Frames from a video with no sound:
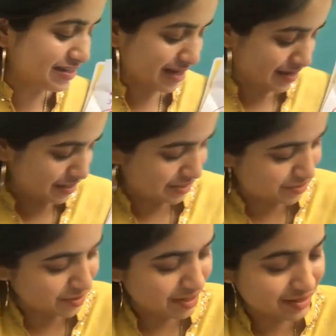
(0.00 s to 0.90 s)
I'll
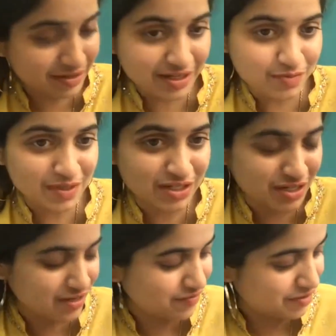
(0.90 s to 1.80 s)
draw a Christmas
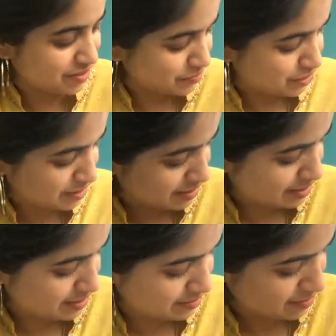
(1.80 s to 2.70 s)
tree for you, children.